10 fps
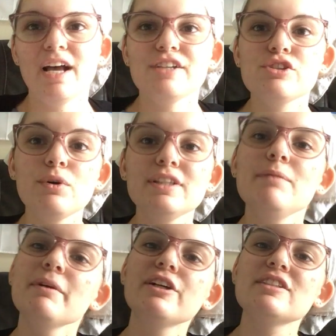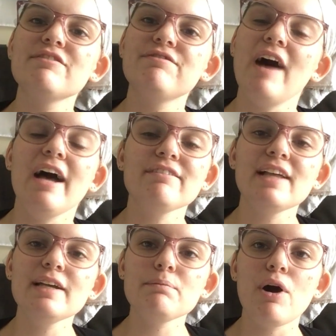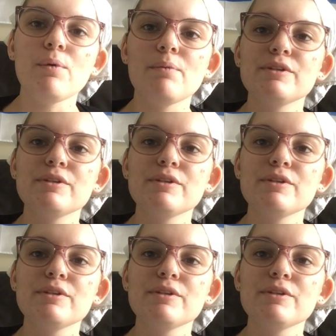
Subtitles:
So a limerick is a 5-line poem.